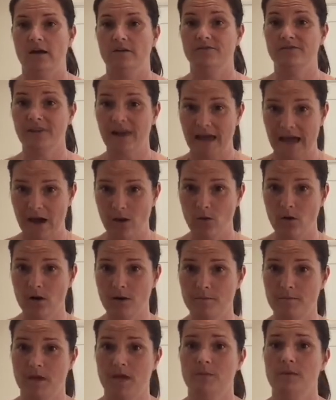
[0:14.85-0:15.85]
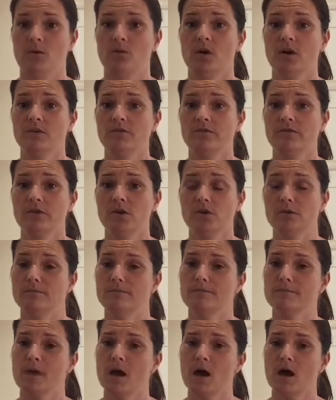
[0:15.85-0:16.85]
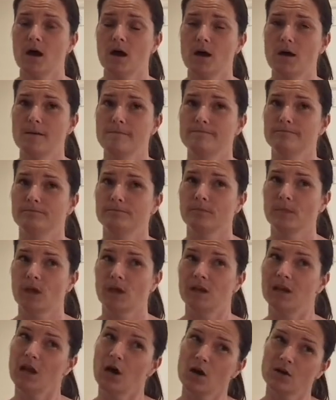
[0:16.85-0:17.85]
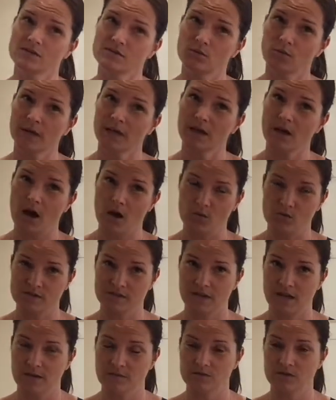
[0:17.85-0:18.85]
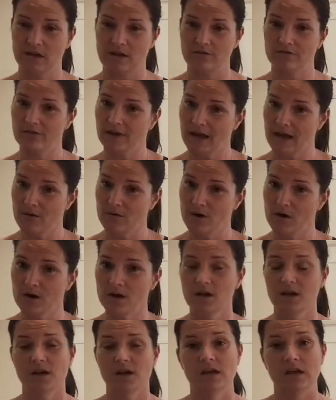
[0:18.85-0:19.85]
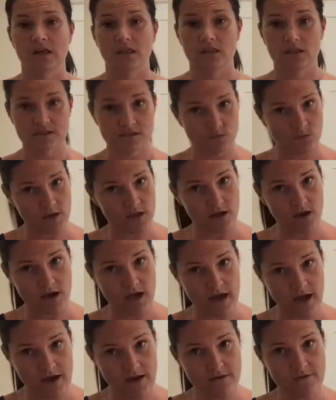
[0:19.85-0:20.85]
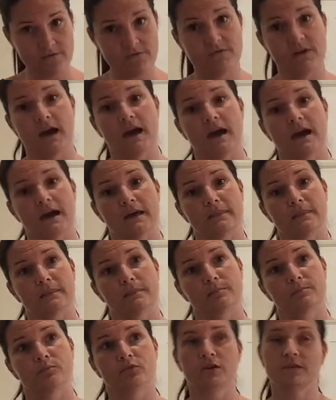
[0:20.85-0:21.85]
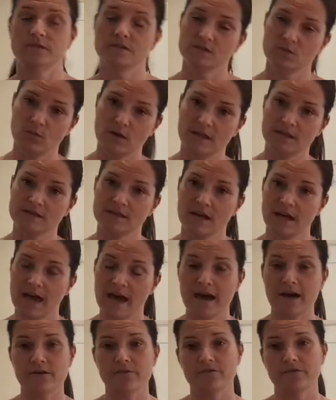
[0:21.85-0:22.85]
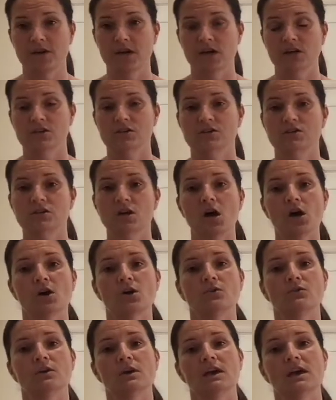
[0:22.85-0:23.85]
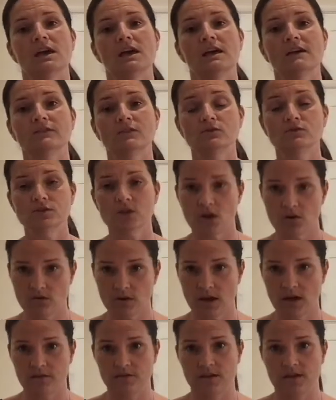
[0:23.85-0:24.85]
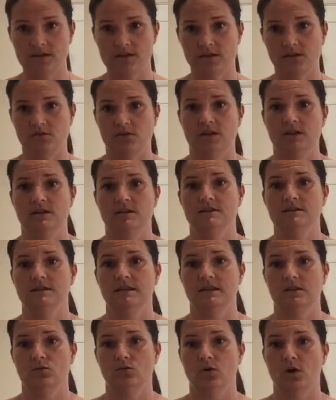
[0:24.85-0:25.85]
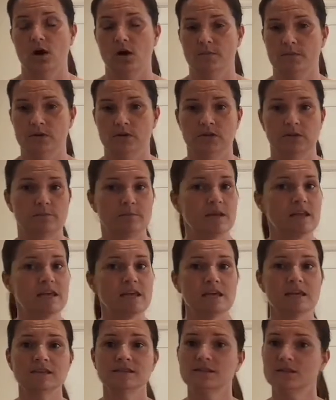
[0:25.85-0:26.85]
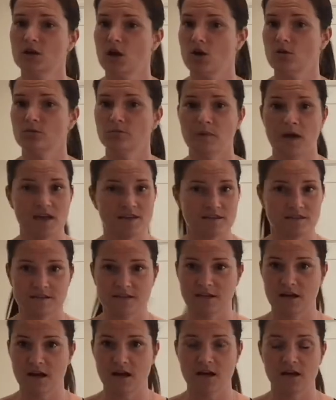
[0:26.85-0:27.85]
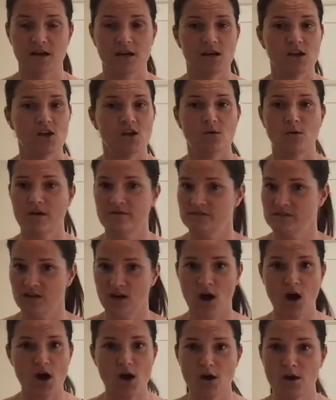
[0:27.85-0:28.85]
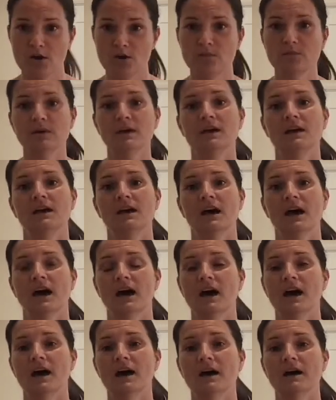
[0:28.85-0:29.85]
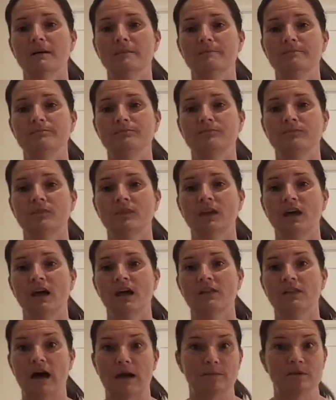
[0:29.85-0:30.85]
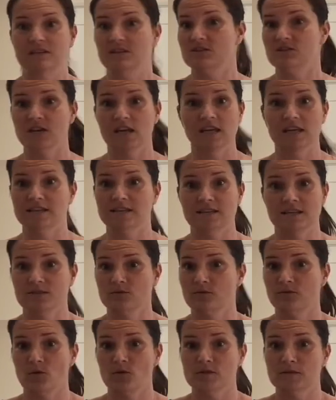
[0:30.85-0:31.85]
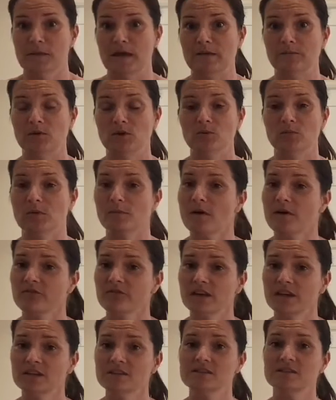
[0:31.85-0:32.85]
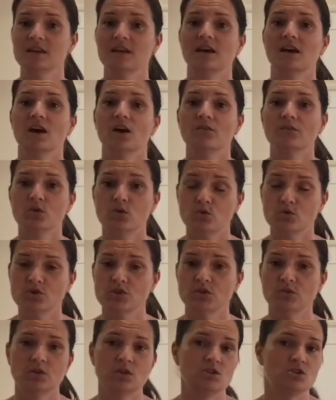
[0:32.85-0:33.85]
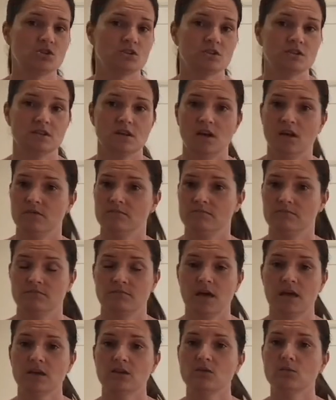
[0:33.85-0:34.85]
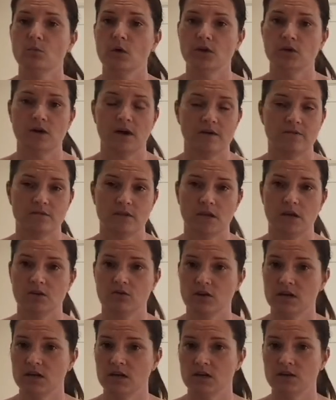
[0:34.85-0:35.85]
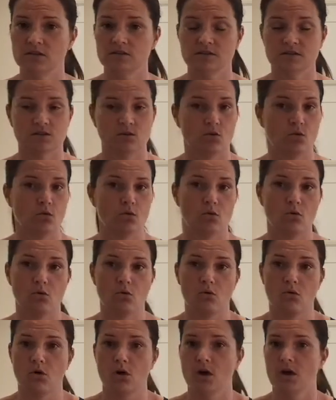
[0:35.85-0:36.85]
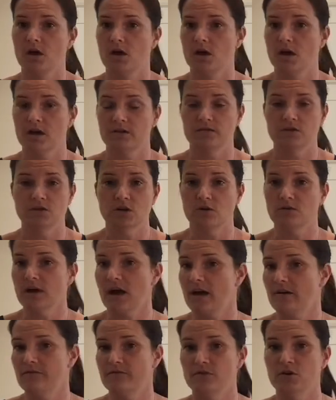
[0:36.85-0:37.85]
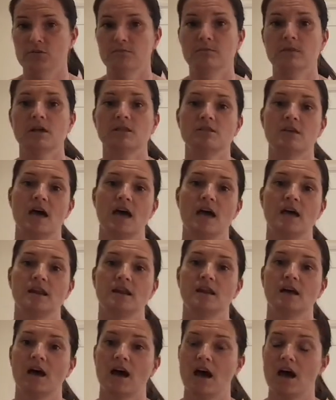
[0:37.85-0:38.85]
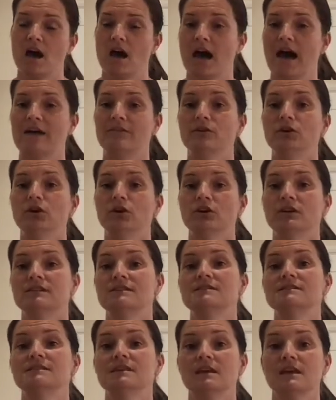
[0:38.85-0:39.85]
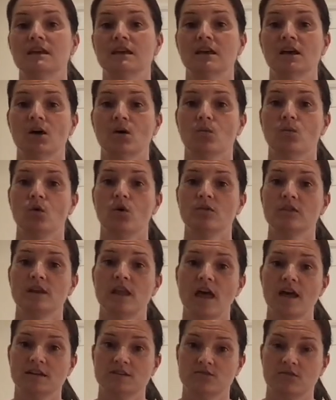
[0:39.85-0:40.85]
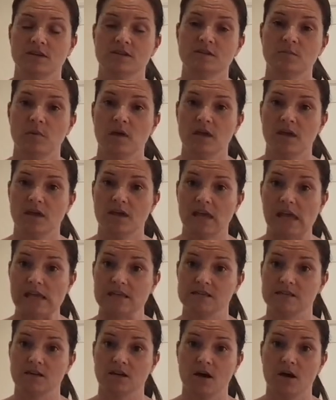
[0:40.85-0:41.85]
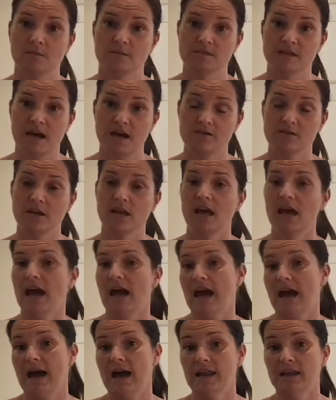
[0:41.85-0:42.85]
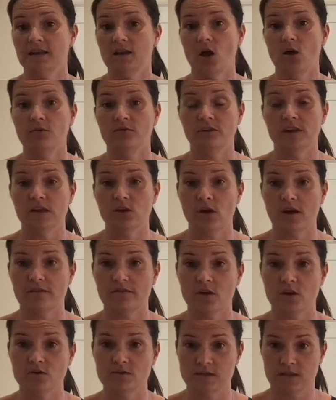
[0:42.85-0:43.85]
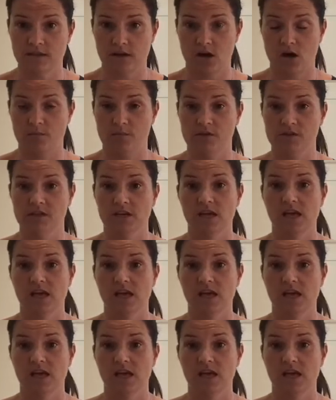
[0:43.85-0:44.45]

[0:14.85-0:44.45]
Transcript: Flour may be one of them. Last week I wasn't able to get flour. This week I have, and previous weeks I have. So if you don't have these ingredients in your cupboard, please don't pester whoever's at home. That Mrs. Jenkins says we've got to make blueberry muffins. Of course you can just make them when you have the ingredients, or if you don't have them then have a look at see what the next recipe is that comes out, and hopefully you have those in the cupboard.